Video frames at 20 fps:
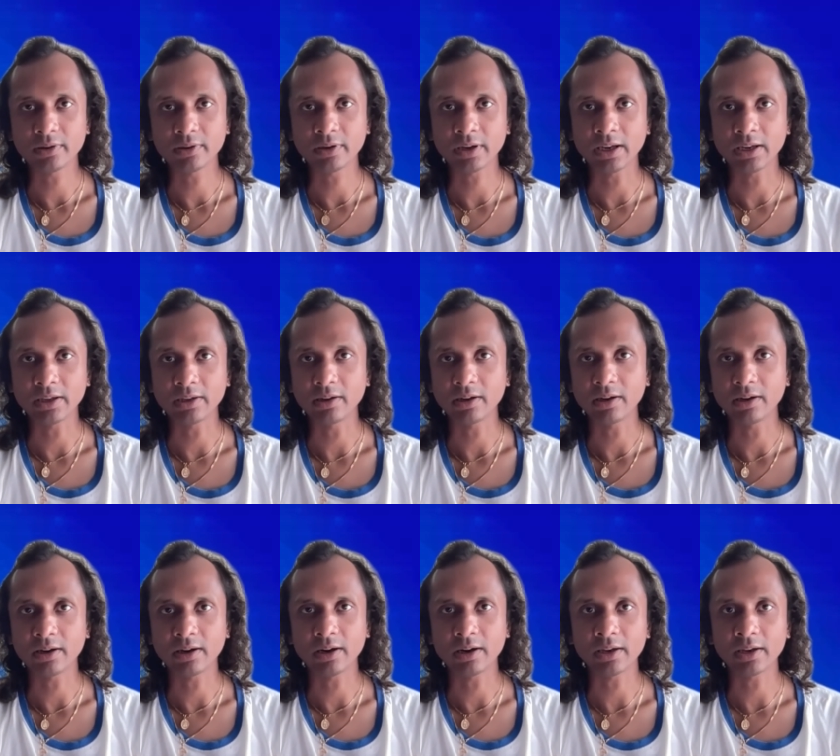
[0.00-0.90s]
Really,
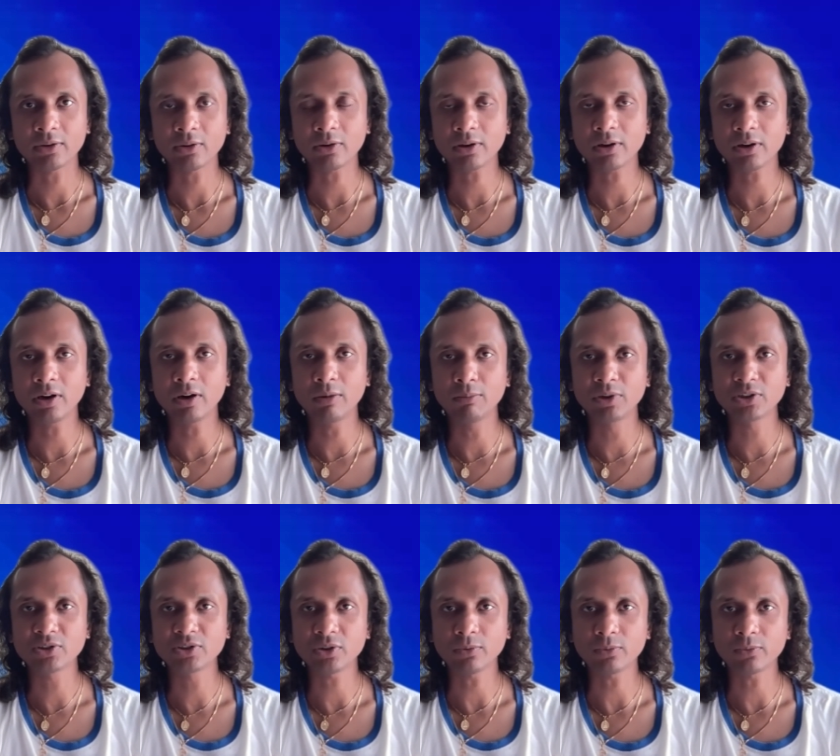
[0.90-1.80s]
uh, I don't know how
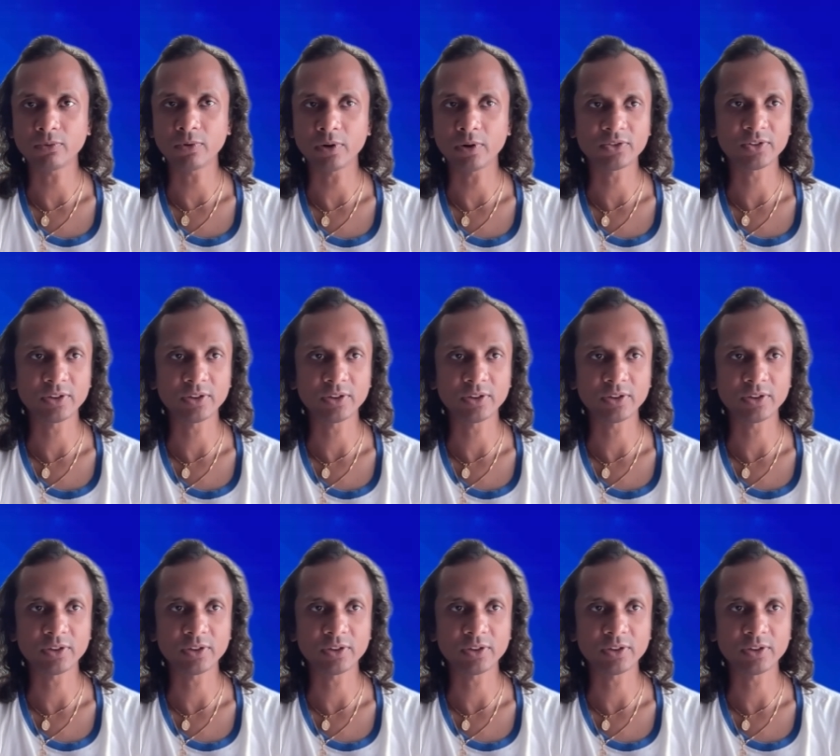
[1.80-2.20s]
much of uh,